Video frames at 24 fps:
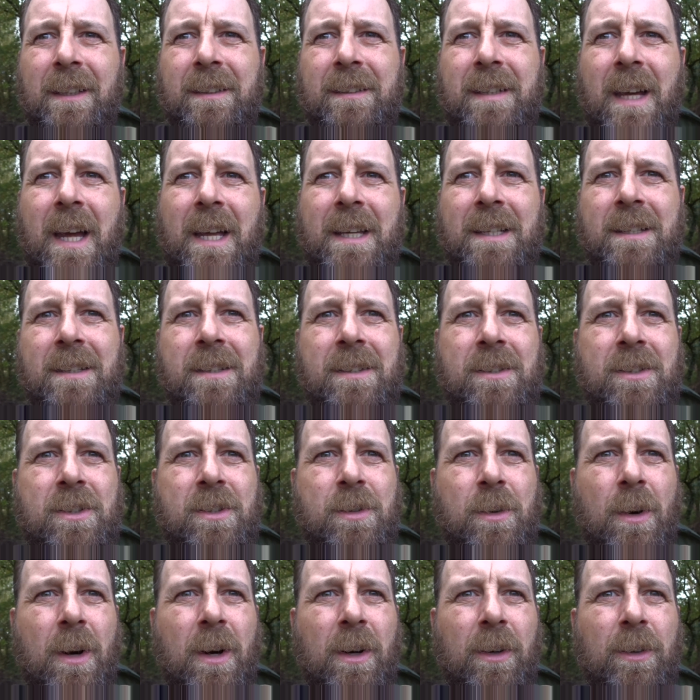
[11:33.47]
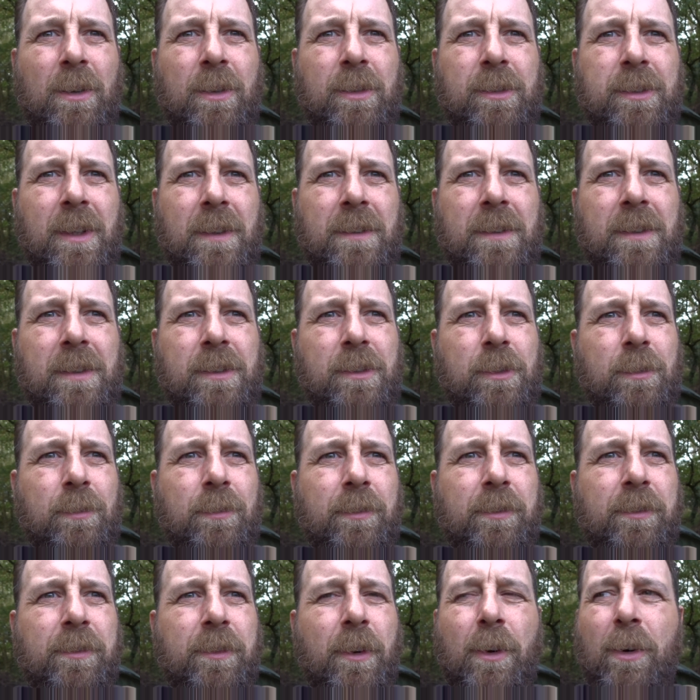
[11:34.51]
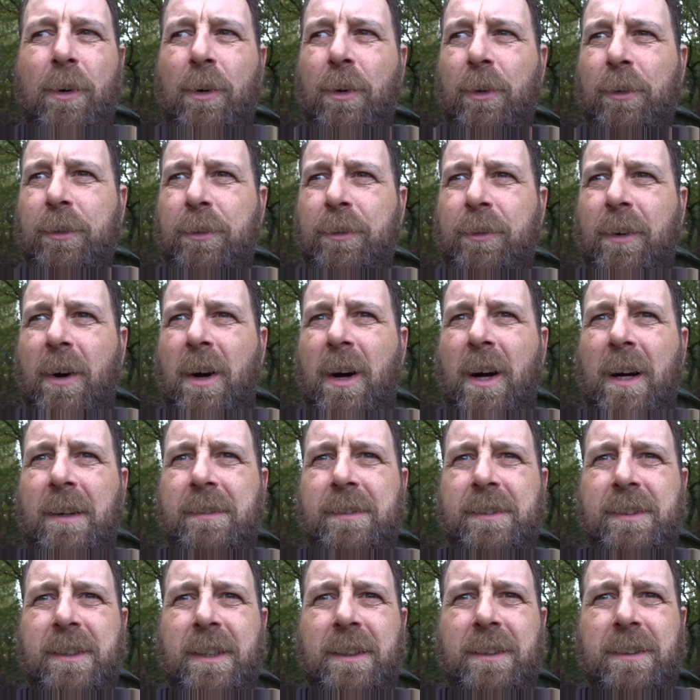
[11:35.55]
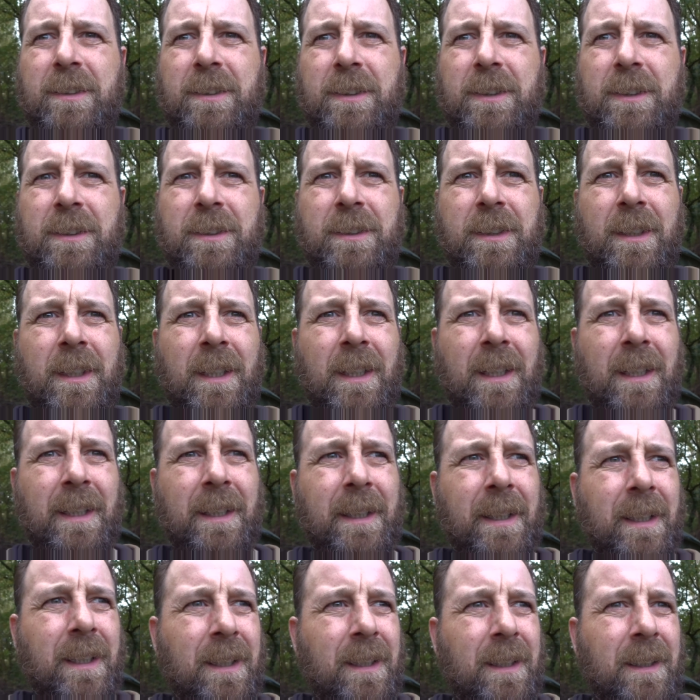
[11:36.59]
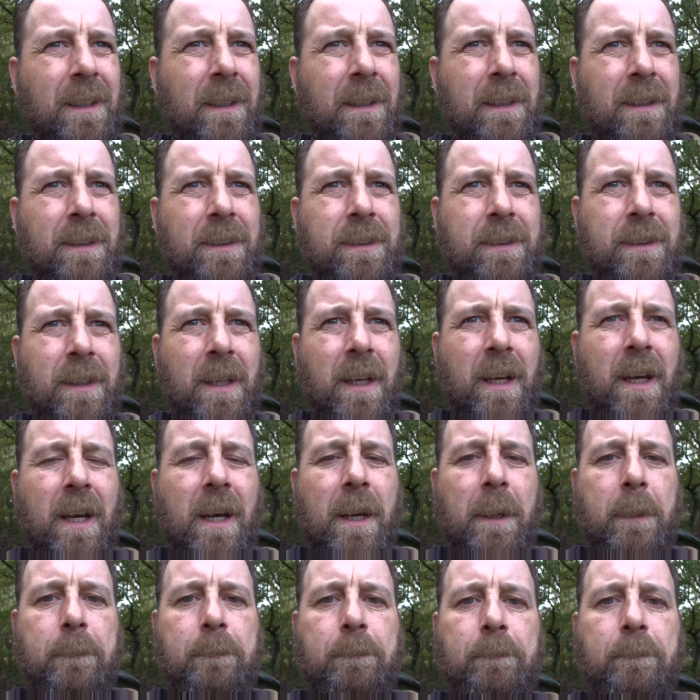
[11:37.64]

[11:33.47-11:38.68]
10s, 12s, and there's some 4s, 5s, 6s. So